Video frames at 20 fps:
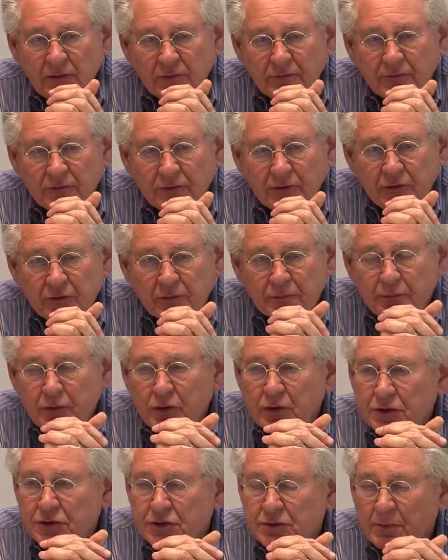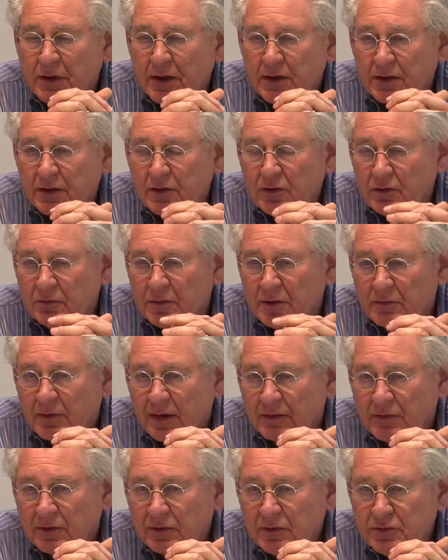further push by the Cuban
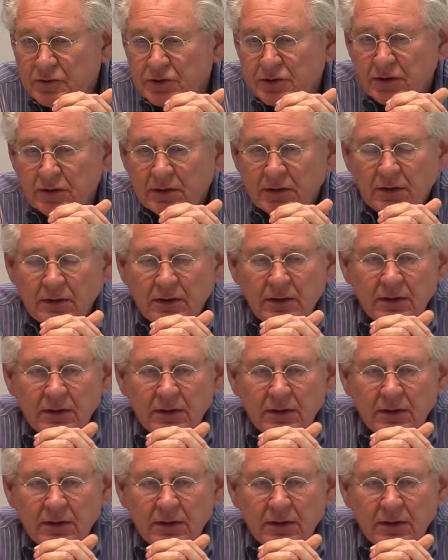Revolution,